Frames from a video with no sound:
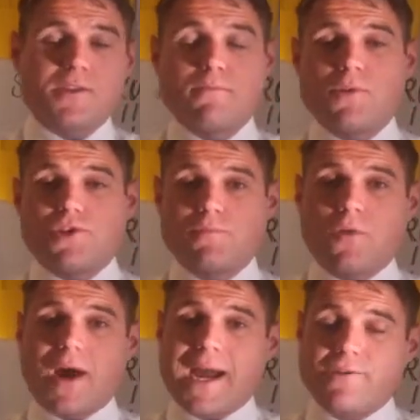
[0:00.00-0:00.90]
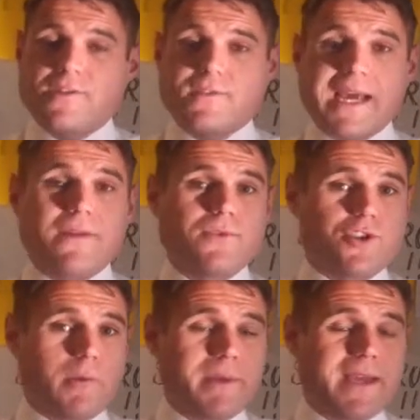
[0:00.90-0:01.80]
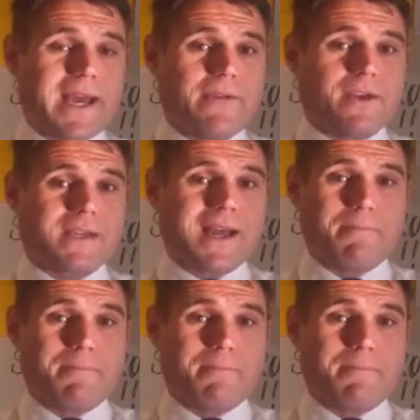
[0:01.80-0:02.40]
to much more out-of-town shopping areas